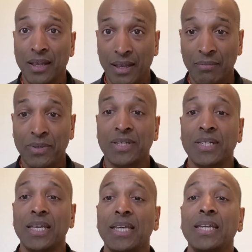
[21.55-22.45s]

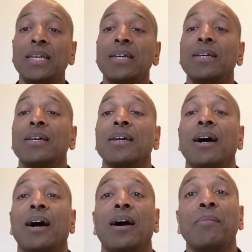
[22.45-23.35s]
MC,
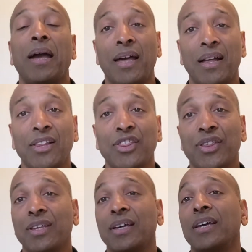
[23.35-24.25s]
I'm a health,